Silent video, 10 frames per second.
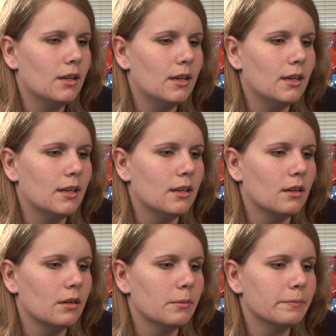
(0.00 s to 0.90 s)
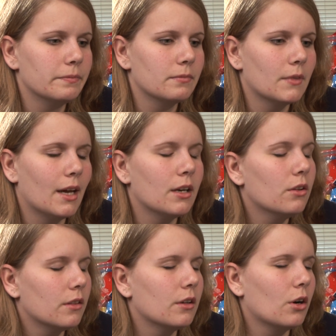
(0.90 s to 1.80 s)
And um, I know
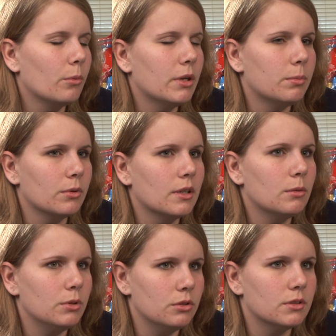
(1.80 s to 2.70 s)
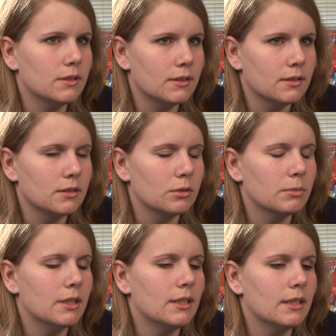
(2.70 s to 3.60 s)
that there are people that abuse the system,
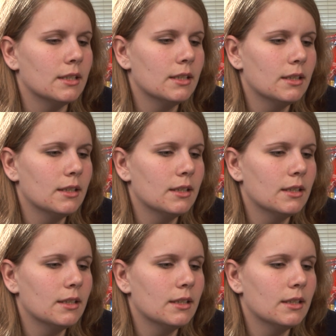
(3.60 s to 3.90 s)
and